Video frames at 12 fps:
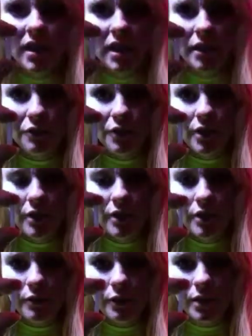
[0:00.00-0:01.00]
and if
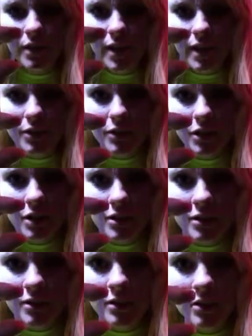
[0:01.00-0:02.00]
you need
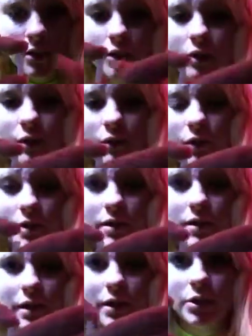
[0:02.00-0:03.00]
extra, or if this
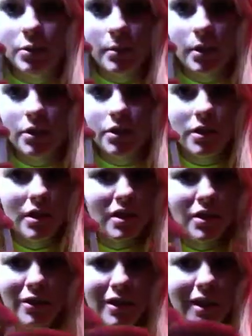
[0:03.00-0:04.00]
is like too much,
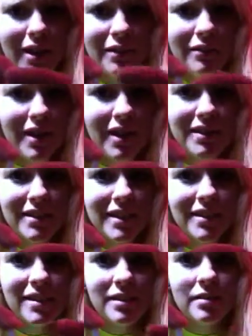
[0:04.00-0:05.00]
you can cut off the
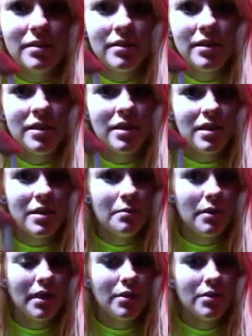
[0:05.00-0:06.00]
excess.
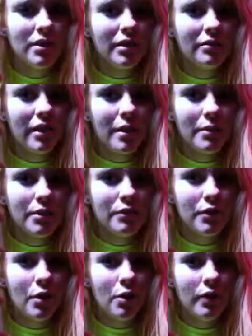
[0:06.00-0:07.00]
But I usually leave that much
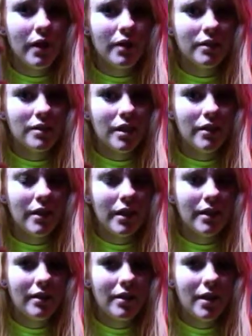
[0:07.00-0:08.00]
for the O-rings, and then
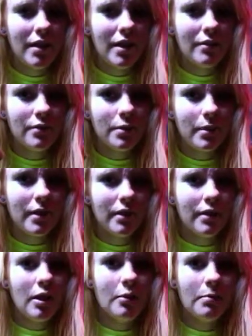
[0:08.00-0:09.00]
I cut off depending
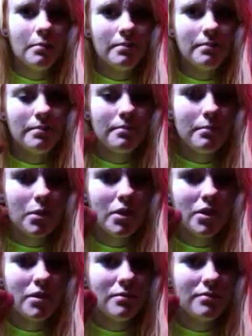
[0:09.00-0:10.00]
on how
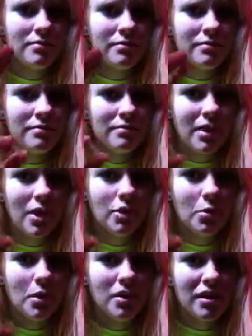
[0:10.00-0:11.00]
much I
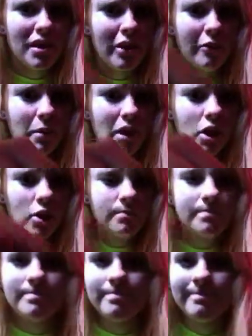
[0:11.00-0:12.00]
don't want sticking off my ear.
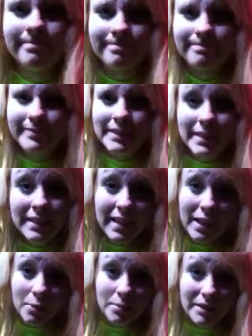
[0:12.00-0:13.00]

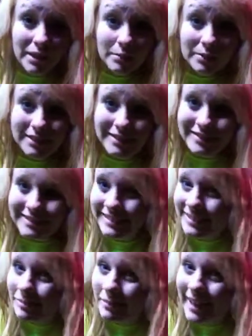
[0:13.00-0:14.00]
I hope this helped.
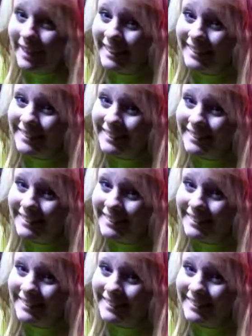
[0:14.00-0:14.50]
Bye.